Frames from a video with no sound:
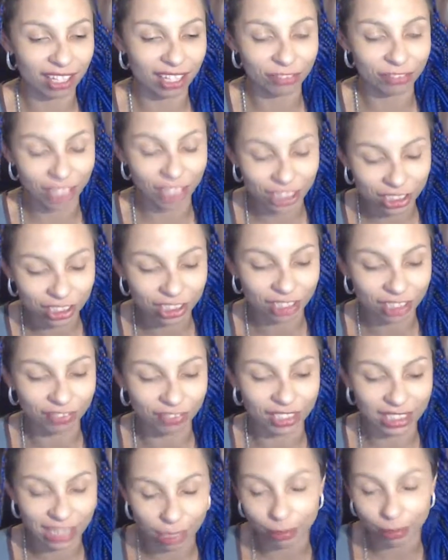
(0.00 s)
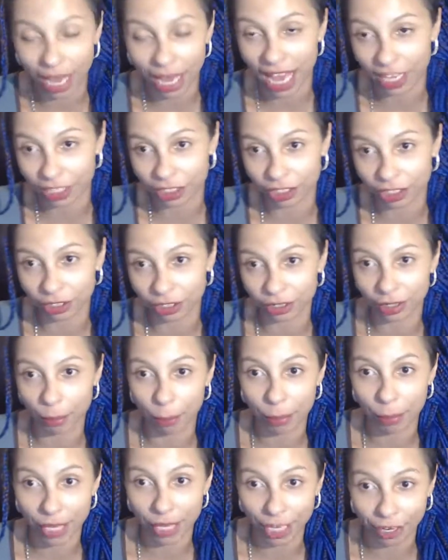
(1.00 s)
functions of the same attitude
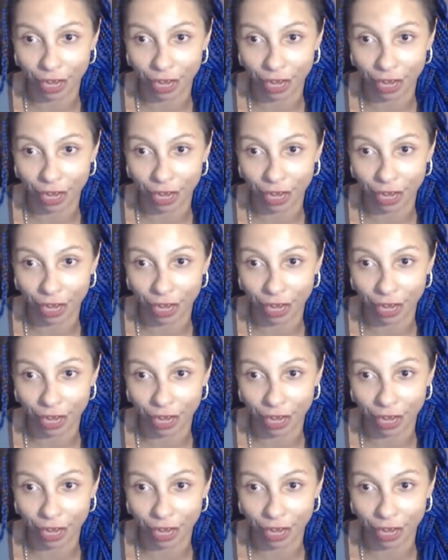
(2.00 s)
pair